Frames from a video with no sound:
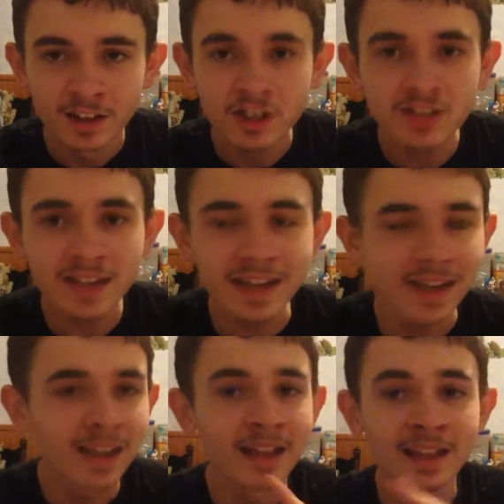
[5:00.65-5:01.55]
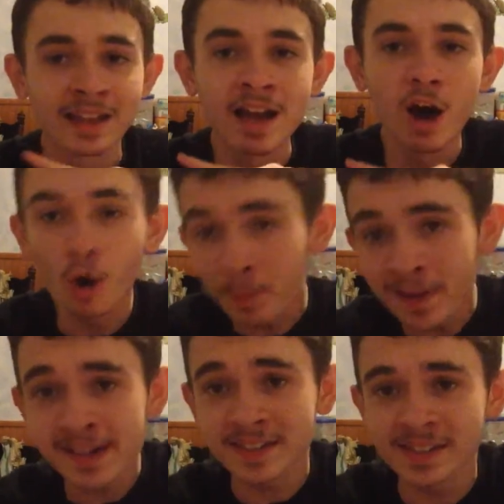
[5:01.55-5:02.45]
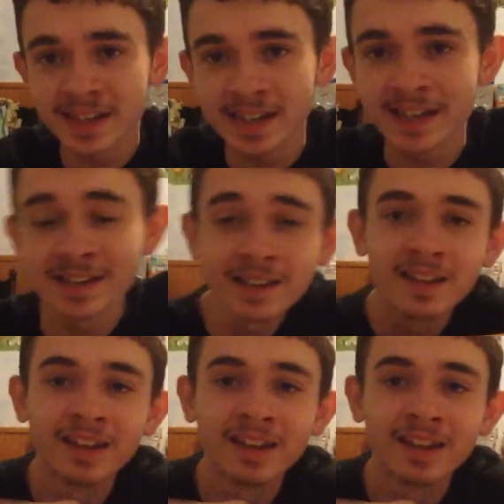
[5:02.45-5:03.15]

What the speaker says: Just like, opening scene,